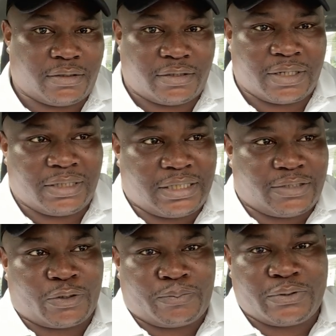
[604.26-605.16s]
He said, this
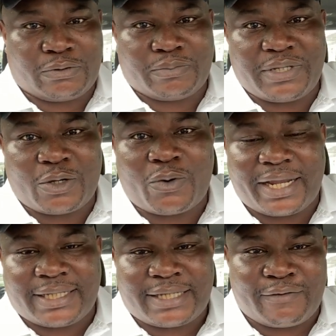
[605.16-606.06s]
is supposed to be a
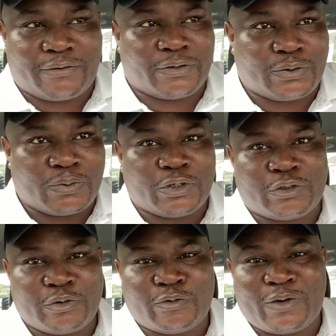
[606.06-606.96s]
quiet time for us to
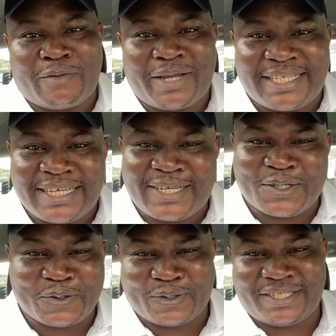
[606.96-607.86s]
watch movie. Why am I
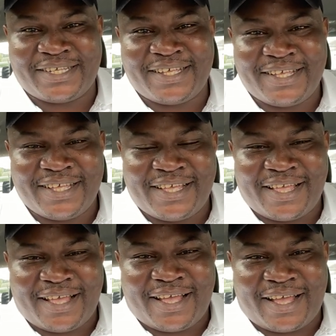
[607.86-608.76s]
taking notes?
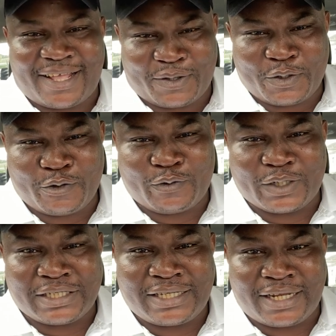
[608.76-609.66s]
I don't know if you
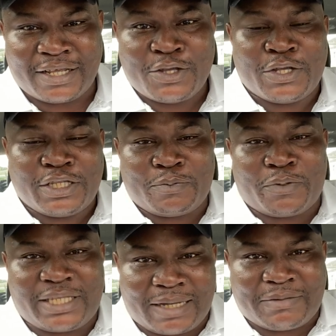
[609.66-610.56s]
understand. The
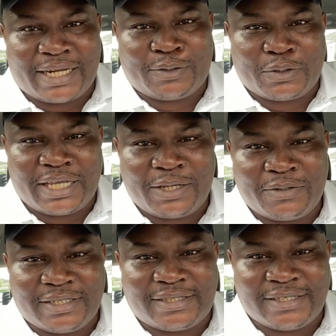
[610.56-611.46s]
point I'm trying to tell
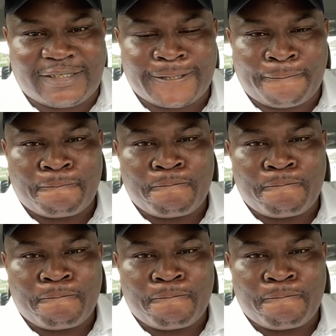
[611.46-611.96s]
you is this.